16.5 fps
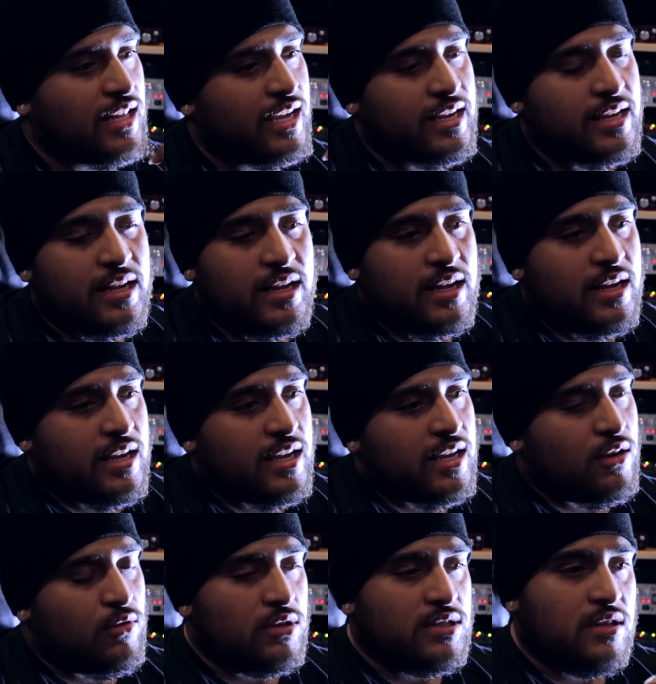Like
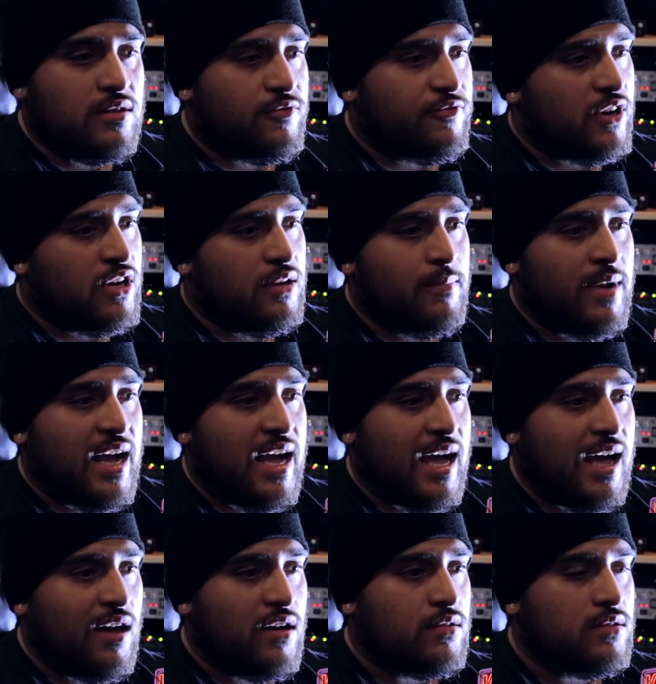he was in front of my
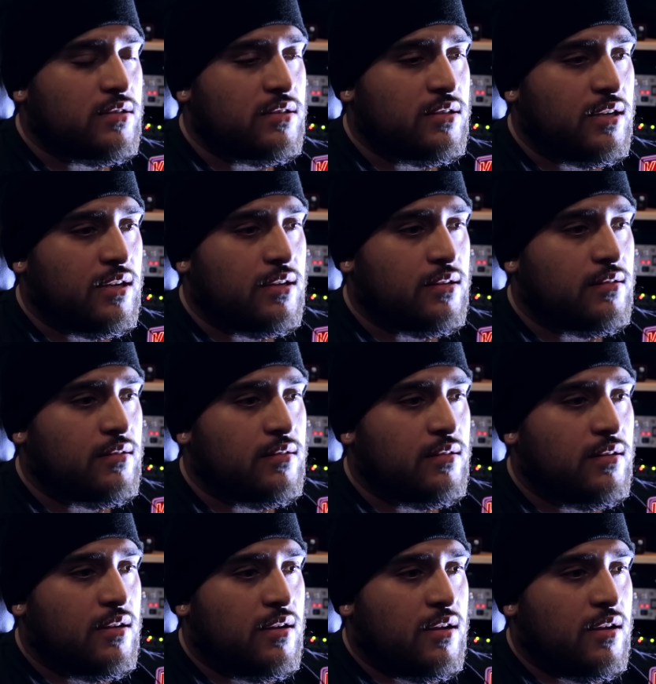house and